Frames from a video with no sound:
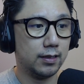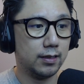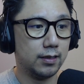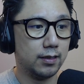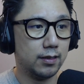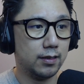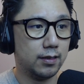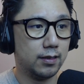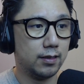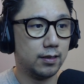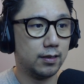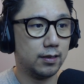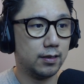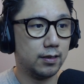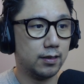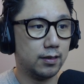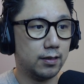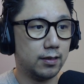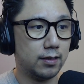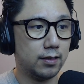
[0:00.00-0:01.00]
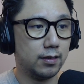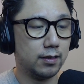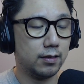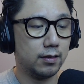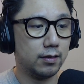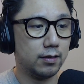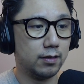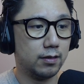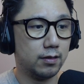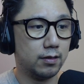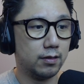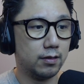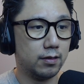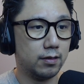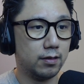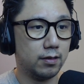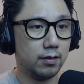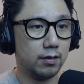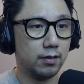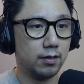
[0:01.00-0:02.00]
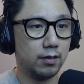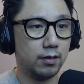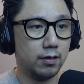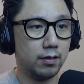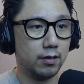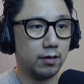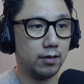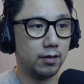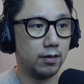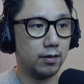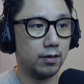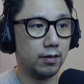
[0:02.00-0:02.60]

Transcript: (silence)